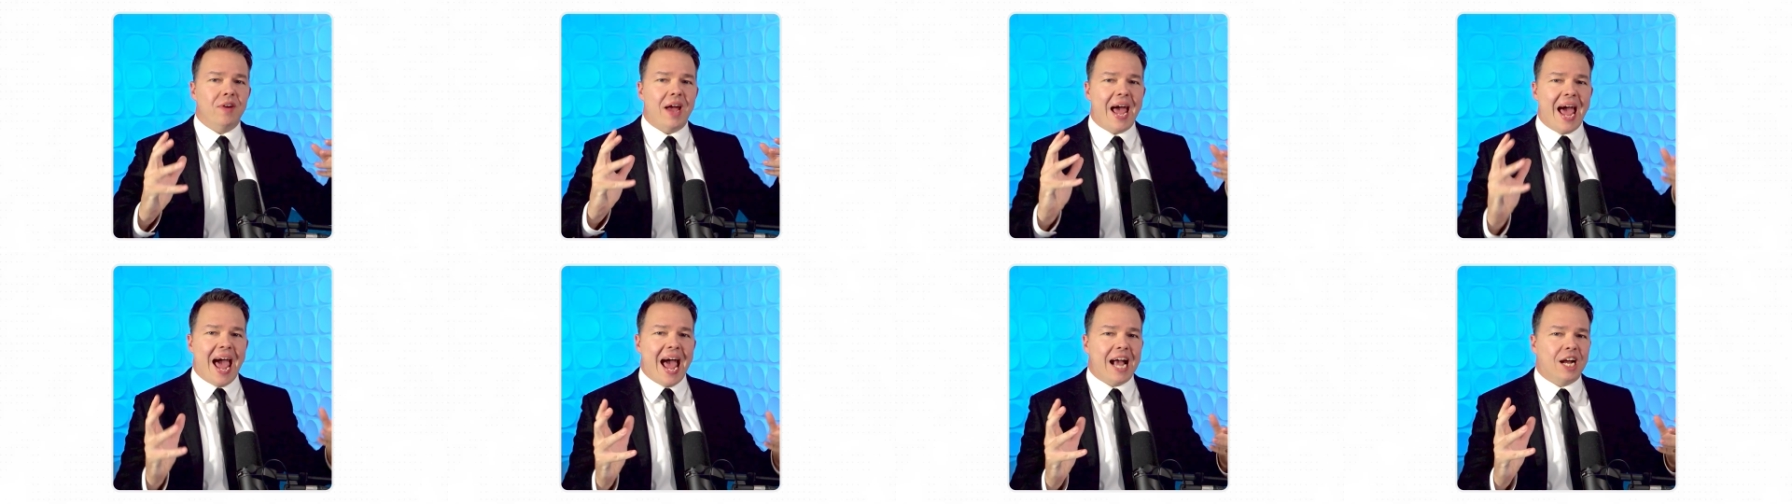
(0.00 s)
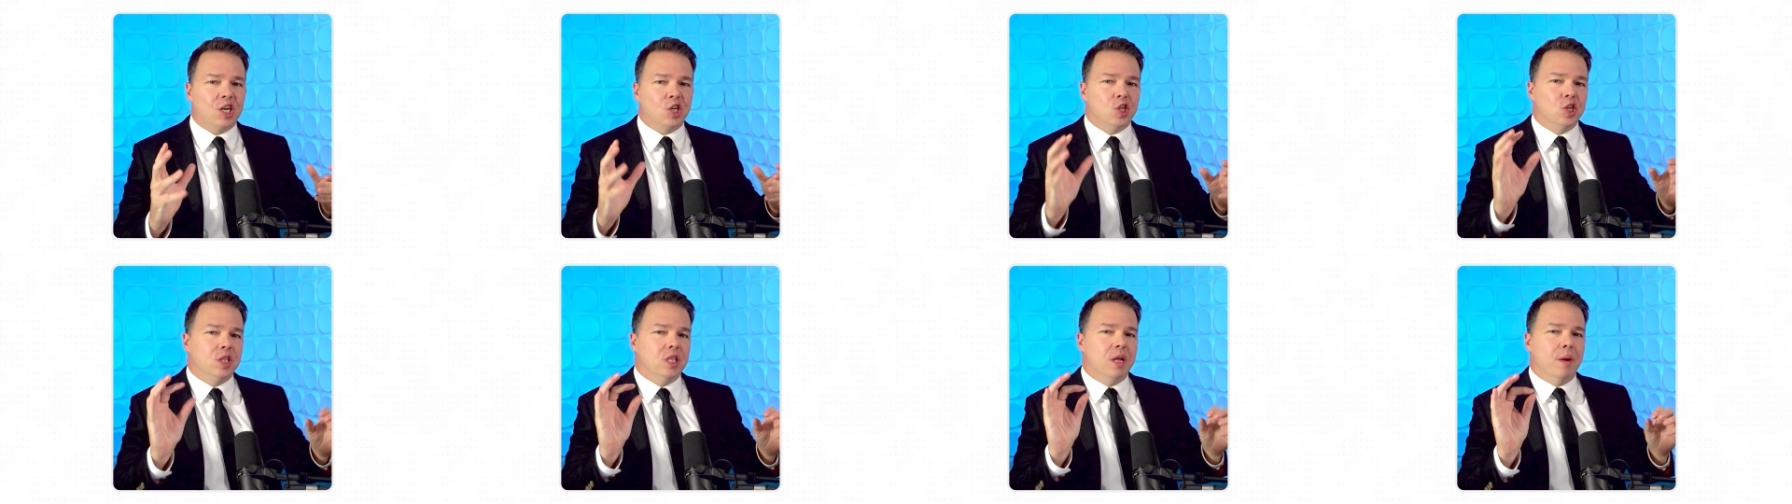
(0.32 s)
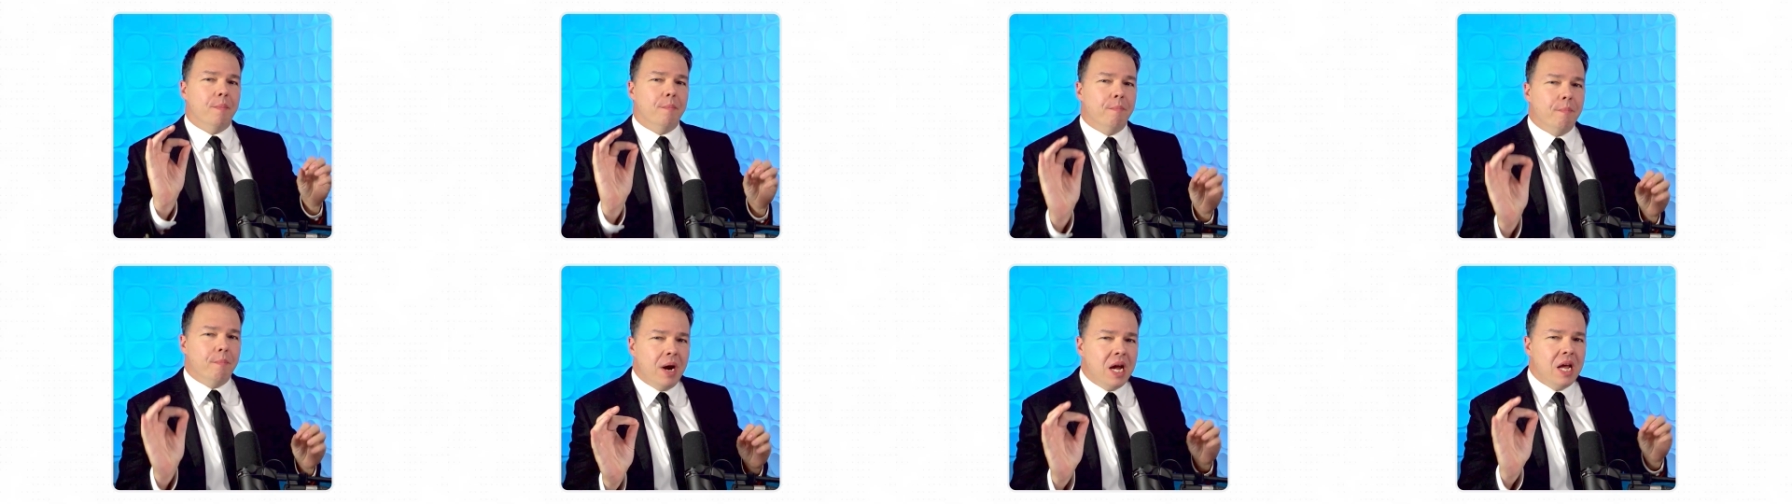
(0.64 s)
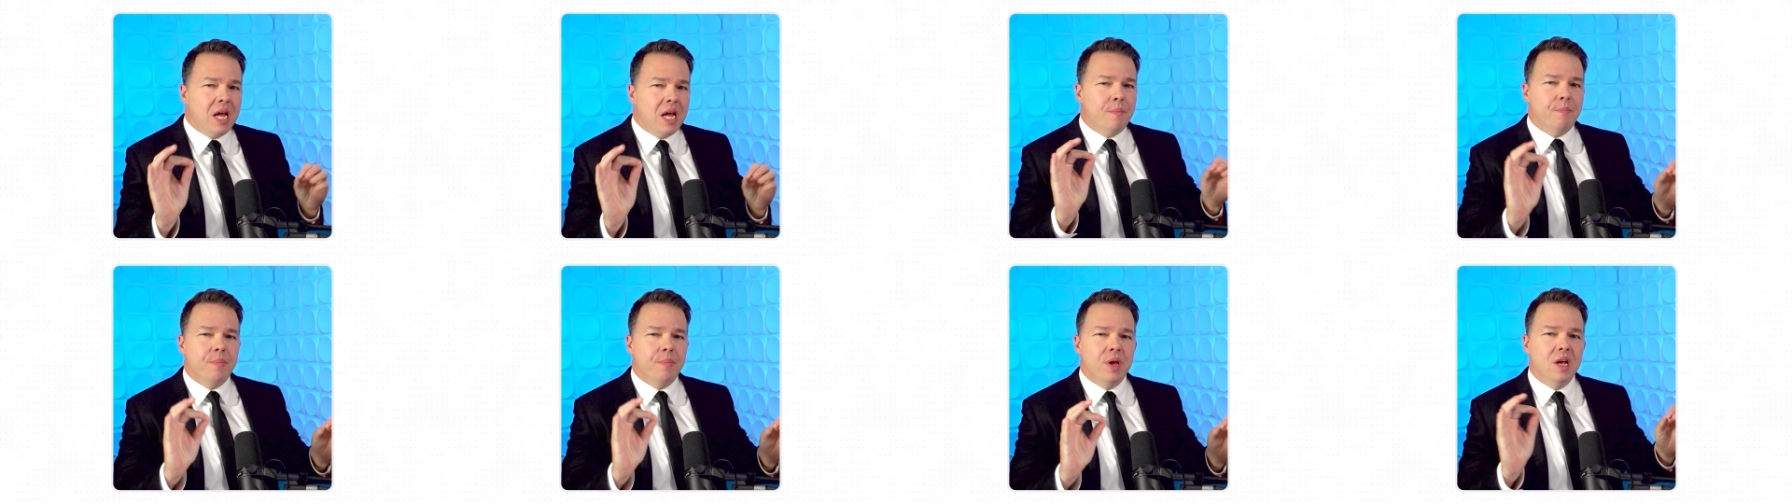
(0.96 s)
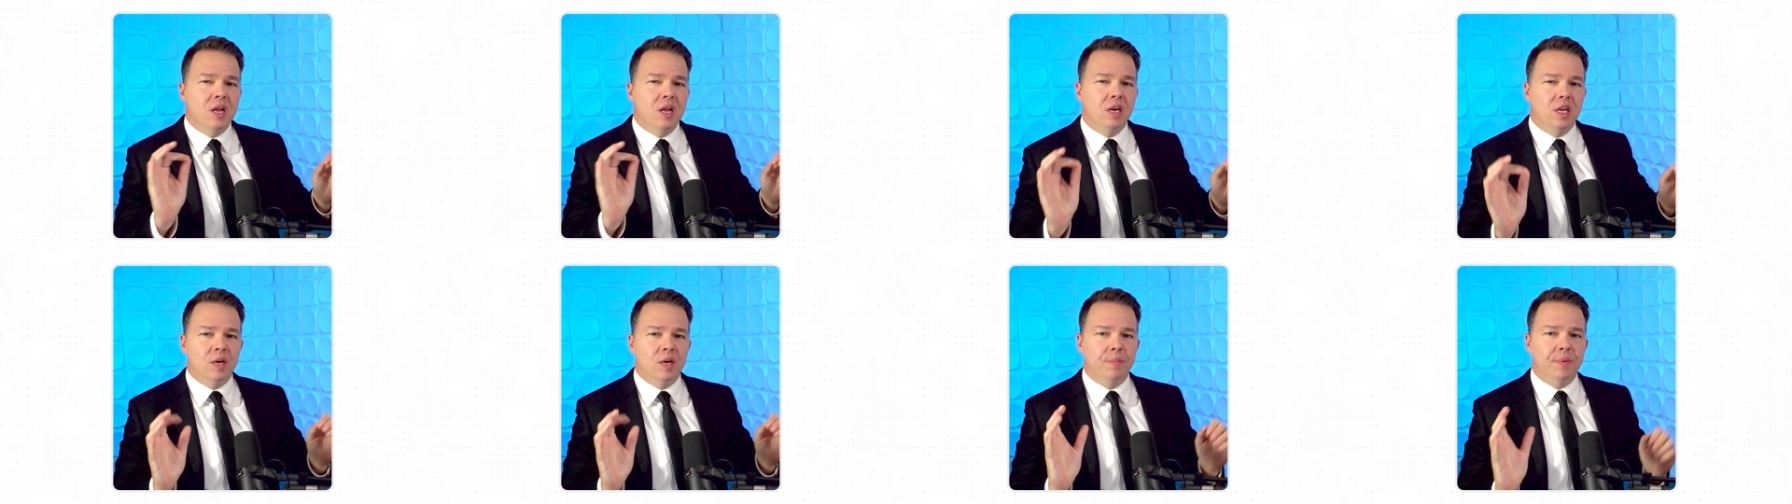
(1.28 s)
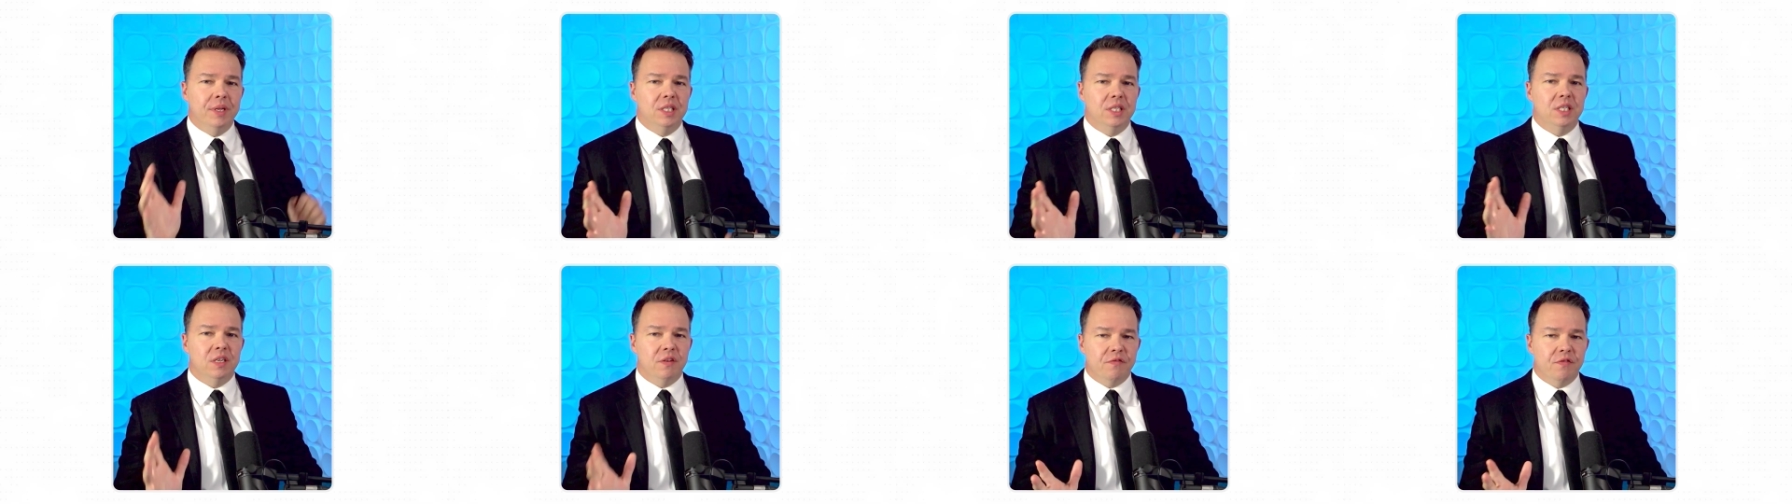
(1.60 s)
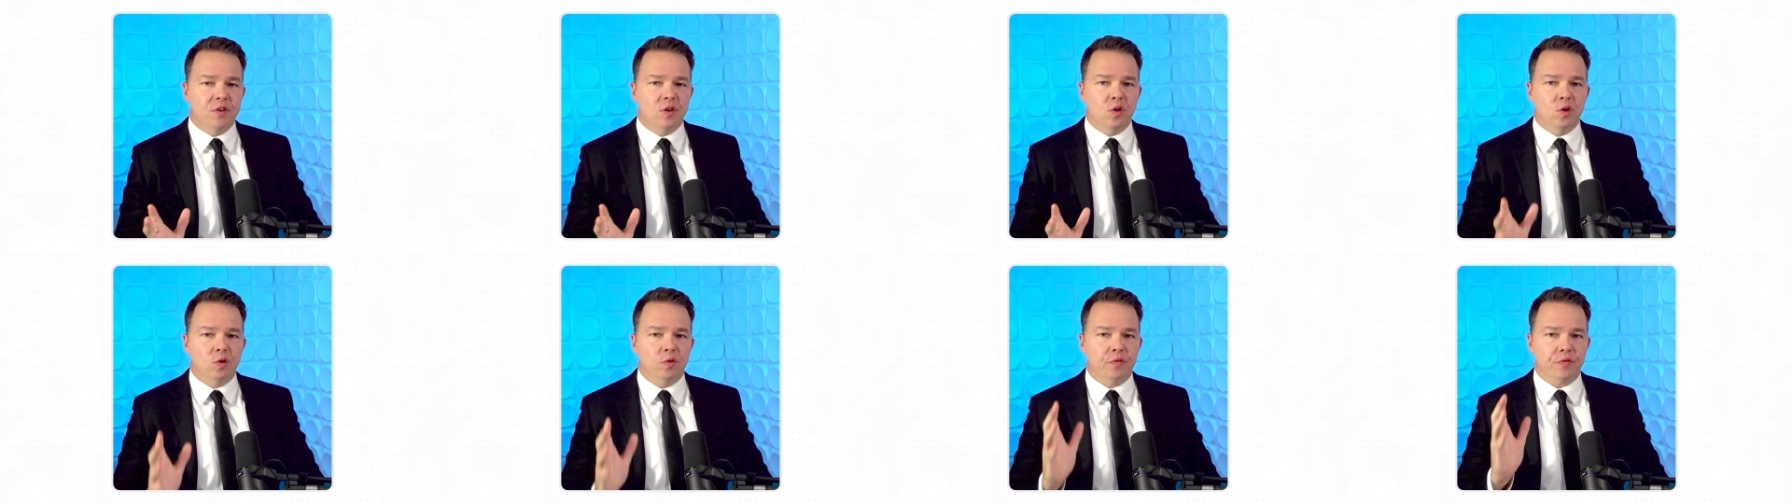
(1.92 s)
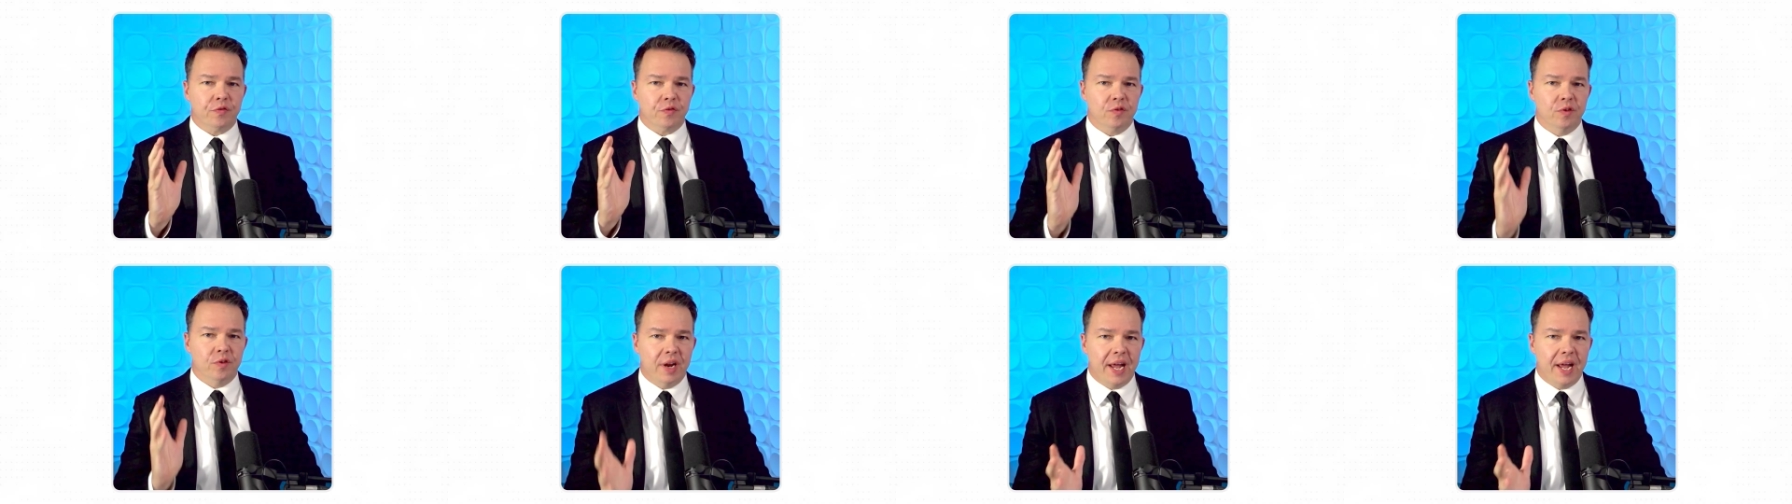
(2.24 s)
action that might be a little bit difficult for an